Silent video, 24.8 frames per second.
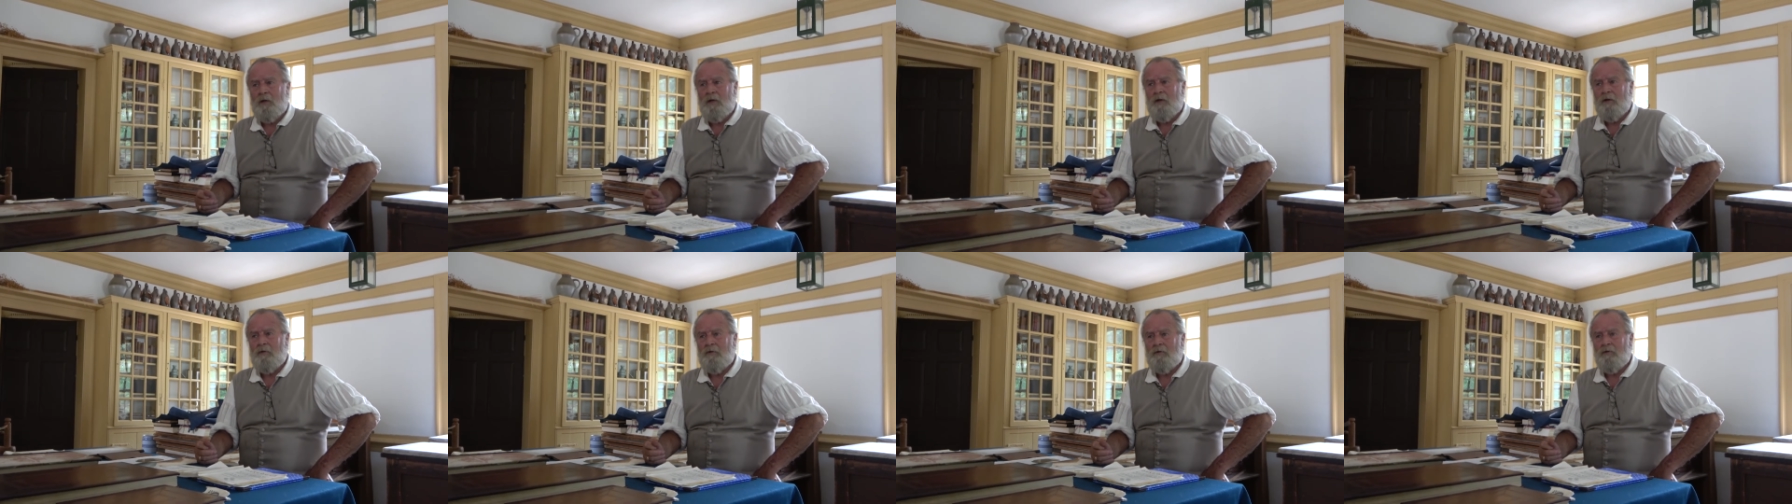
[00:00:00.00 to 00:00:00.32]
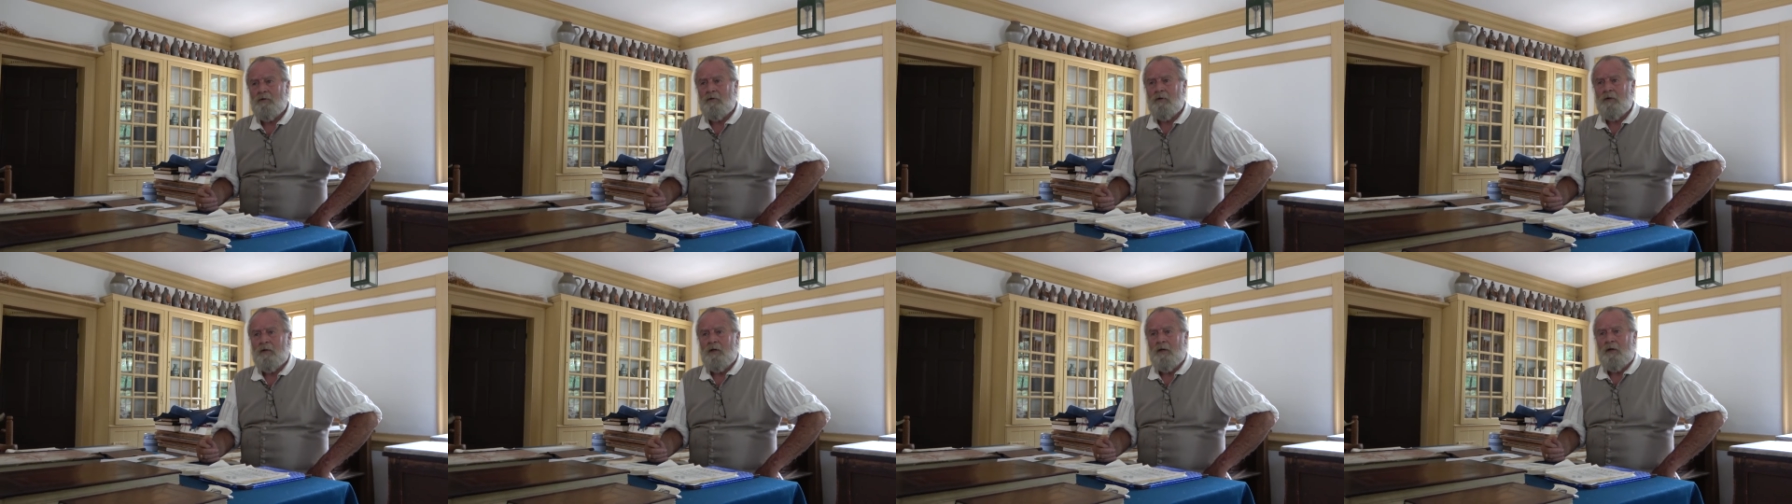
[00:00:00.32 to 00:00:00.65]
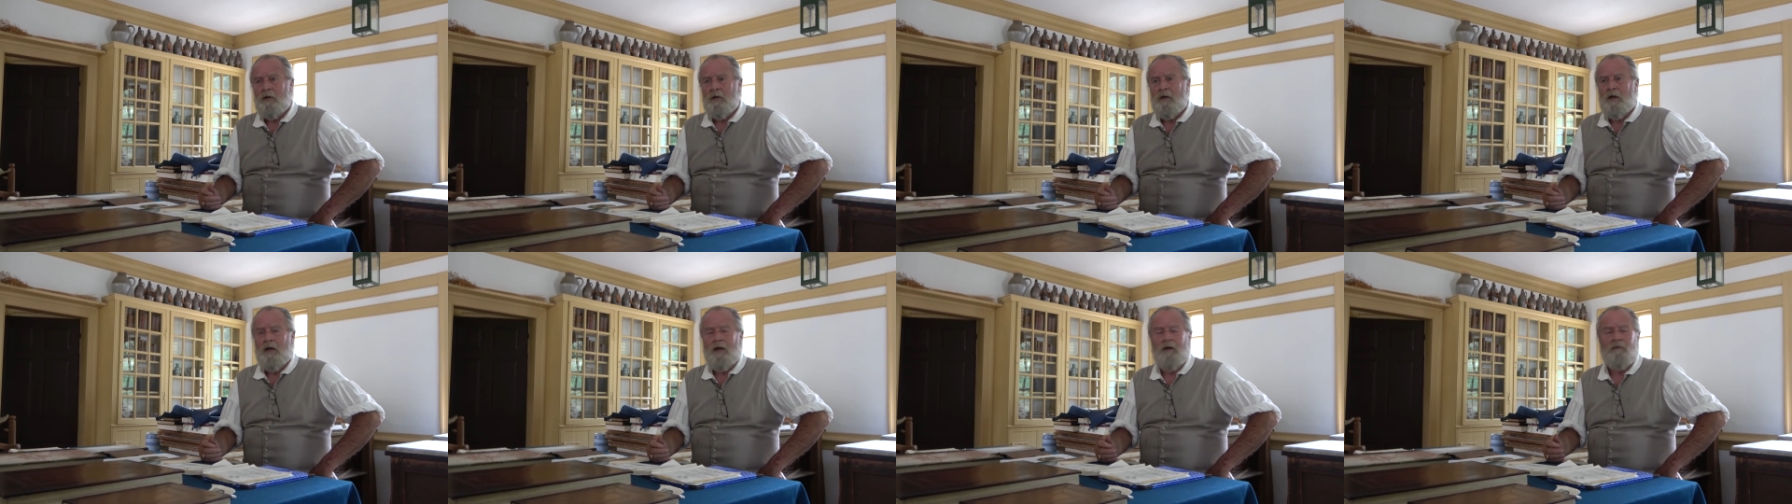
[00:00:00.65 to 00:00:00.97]
because
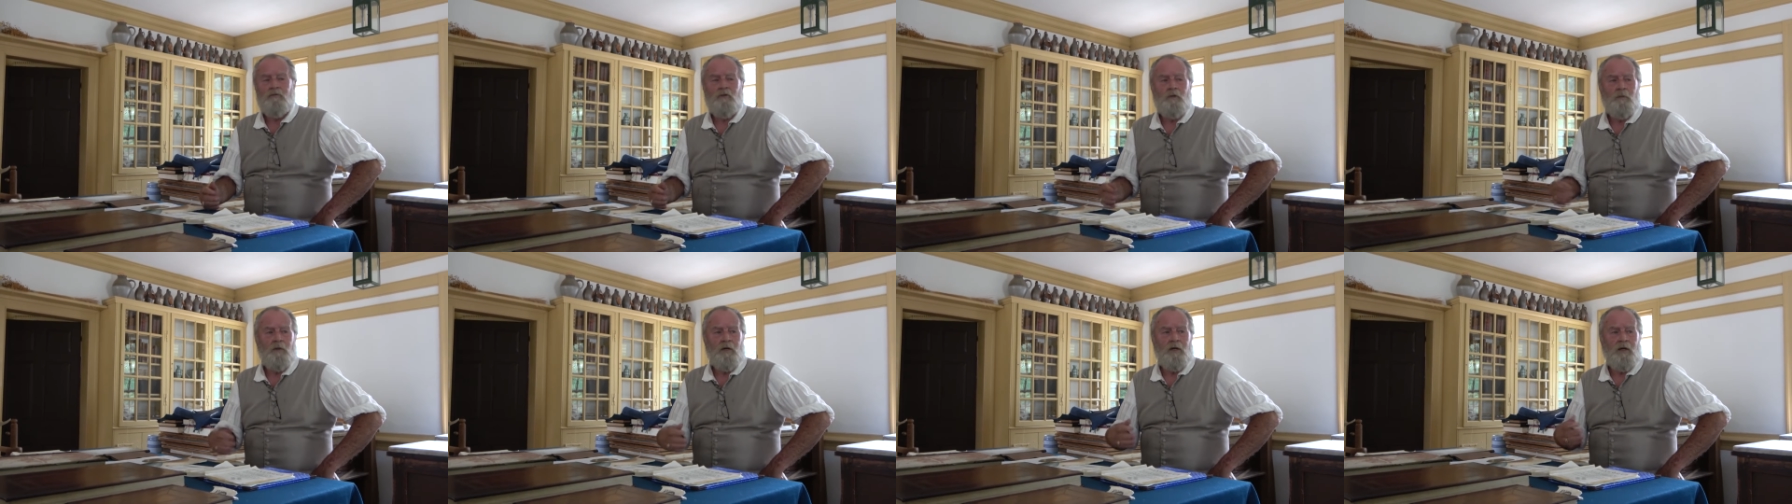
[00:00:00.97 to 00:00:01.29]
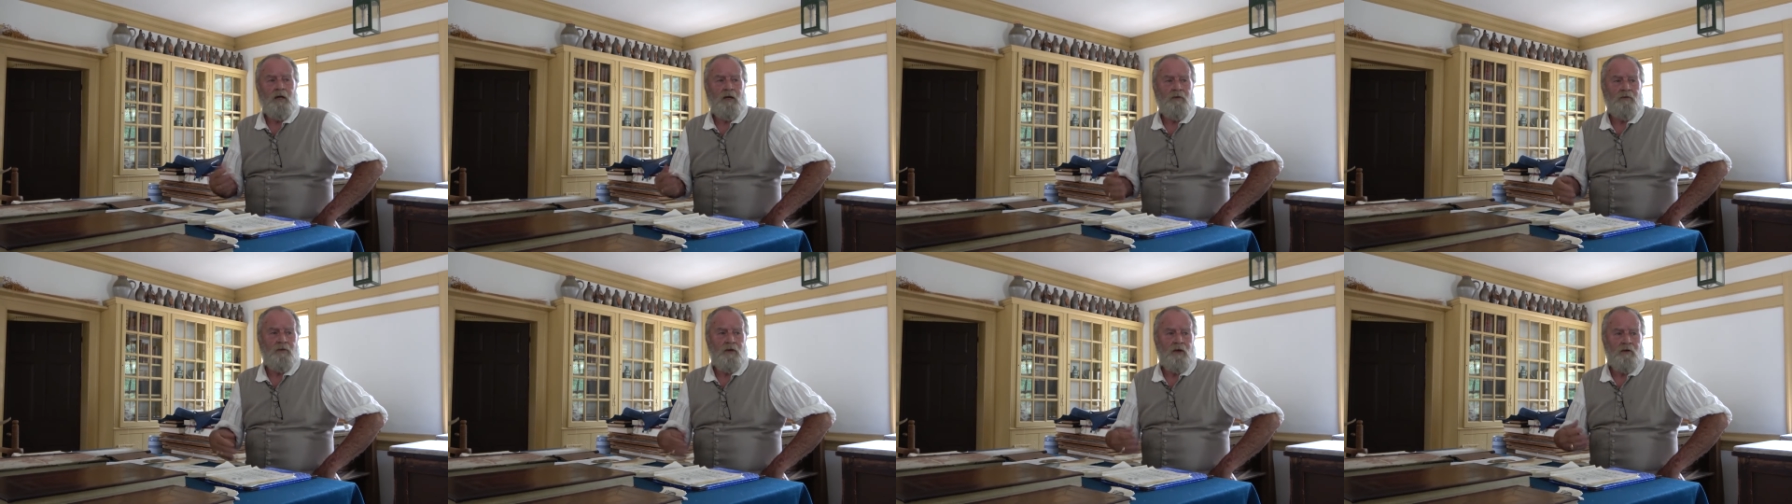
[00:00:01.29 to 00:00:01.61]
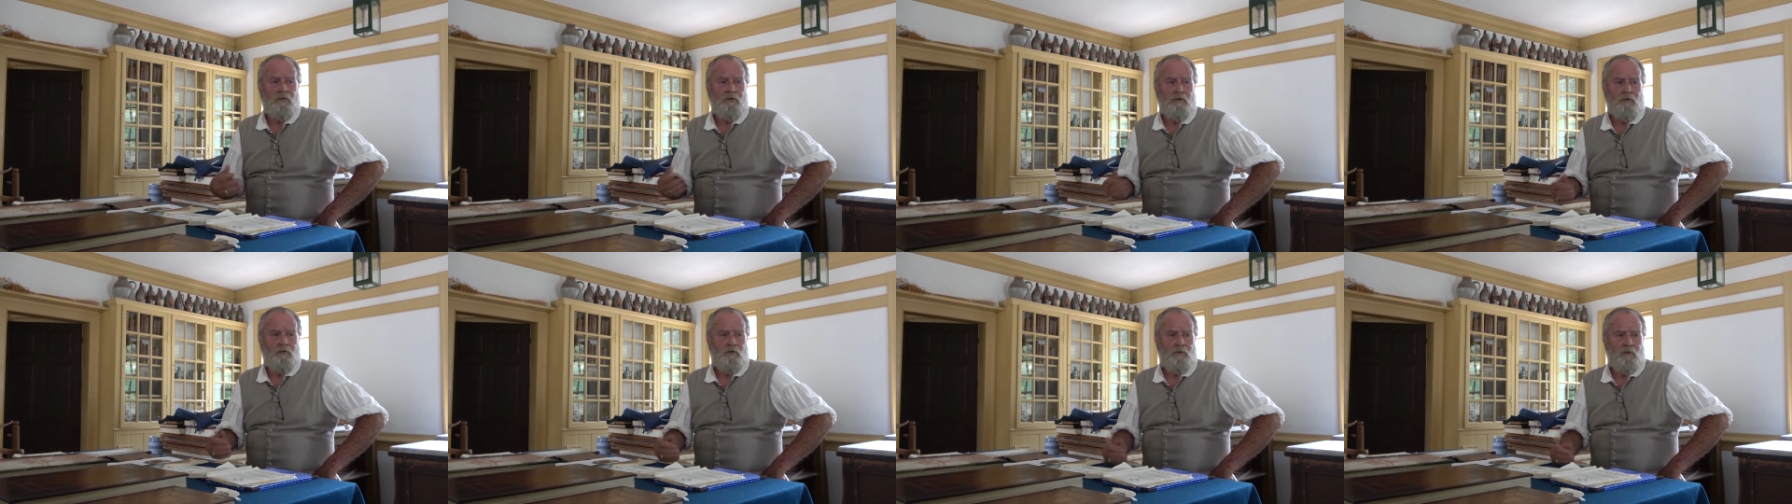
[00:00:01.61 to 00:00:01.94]
everybody has
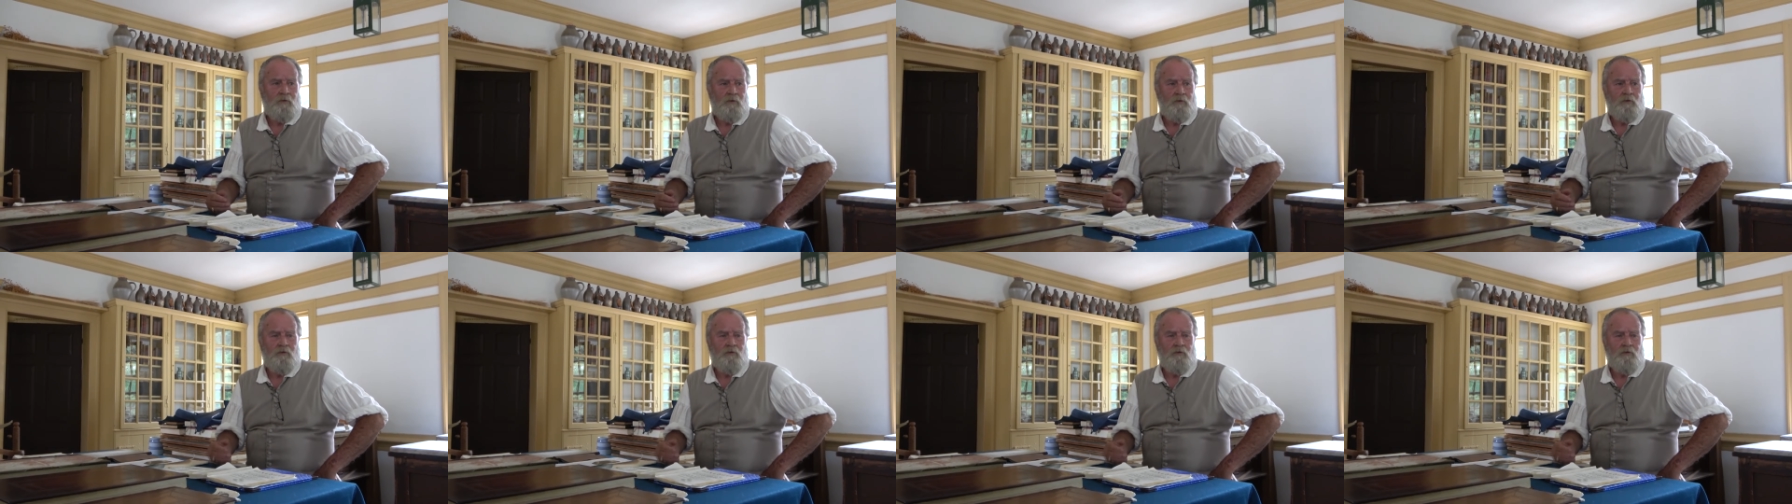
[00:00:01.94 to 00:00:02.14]
access to it.